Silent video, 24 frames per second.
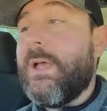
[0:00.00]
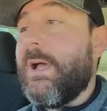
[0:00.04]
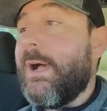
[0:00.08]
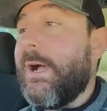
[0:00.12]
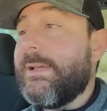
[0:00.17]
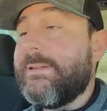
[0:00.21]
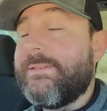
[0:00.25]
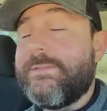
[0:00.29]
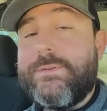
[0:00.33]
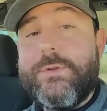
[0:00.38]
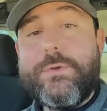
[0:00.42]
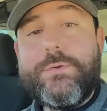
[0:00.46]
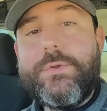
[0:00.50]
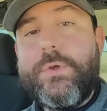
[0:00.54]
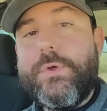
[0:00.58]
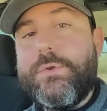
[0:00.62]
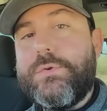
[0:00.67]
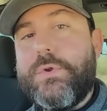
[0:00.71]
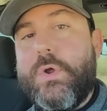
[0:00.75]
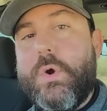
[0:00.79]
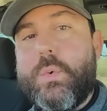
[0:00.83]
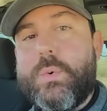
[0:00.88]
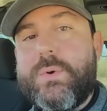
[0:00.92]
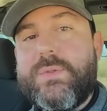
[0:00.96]
I still
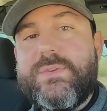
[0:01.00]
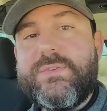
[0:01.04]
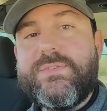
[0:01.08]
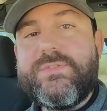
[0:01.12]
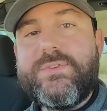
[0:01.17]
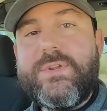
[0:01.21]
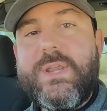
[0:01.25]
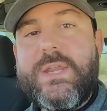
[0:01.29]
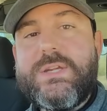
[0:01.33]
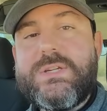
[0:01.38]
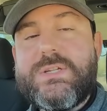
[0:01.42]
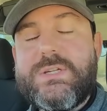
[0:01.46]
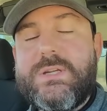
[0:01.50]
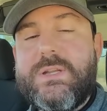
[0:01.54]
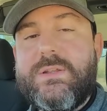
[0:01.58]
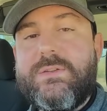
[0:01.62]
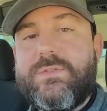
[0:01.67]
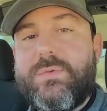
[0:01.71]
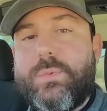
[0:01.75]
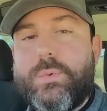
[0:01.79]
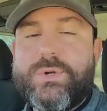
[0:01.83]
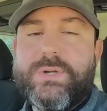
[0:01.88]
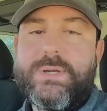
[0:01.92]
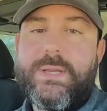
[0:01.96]
don't know where this station
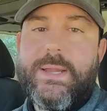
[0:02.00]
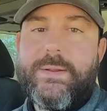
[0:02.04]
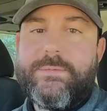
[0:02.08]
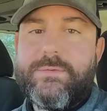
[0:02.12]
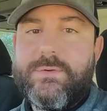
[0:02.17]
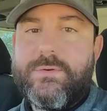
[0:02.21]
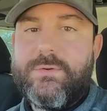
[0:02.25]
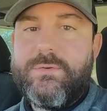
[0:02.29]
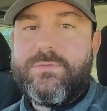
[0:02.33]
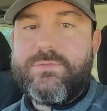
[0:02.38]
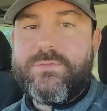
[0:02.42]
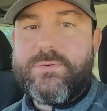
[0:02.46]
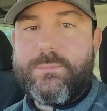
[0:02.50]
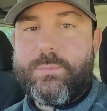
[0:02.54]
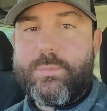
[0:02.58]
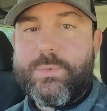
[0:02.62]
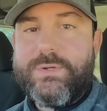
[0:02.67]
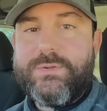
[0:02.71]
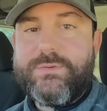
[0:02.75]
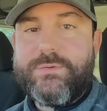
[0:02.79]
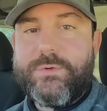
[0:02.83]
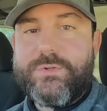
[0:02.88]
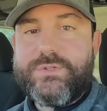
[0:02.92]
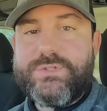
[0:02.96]
is, so we're going to have to do some
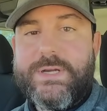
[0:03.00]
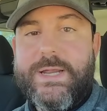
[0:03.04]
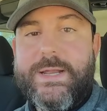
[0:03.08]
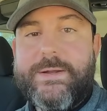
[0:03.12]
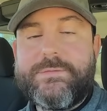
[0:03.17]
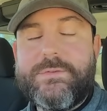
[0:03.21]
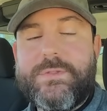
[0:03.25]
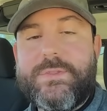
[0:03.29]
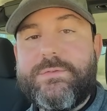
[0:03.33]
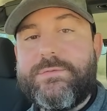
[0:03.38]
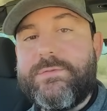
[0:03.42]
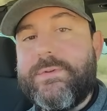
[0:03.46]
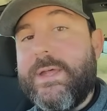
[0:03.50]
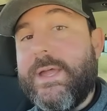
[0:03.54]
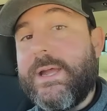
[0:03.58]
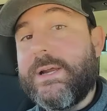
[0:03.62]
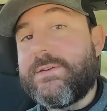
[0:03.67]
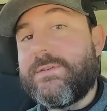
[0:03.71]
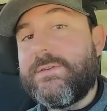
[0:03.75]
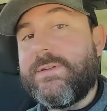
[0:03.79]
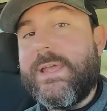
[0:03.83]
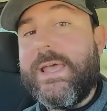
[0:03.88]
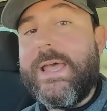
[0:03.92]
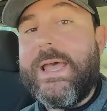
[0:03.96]
research after the
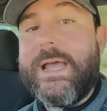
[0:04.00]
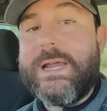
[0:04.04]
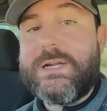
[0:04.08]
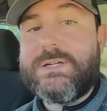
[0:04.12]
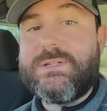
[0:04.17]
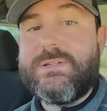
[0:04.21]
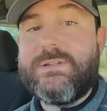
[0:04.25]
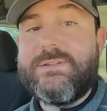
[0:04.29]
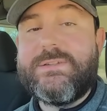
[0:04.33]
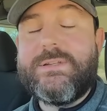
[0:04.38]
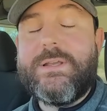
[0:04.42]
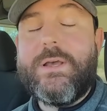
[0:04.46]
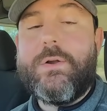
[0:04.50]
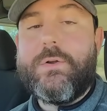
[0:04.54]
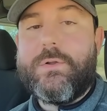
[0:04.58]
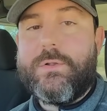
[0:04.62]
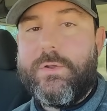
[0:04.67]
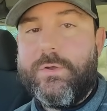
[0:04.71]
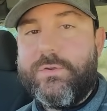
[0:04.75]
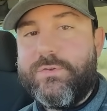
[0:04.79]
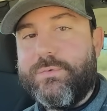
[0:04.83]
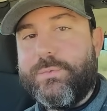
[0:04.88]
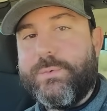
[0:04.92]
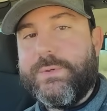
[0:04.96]
fact to actually see how
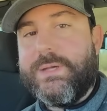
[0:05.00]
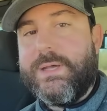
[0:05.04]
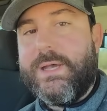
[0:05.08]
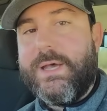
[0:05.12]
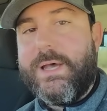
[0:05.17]
close we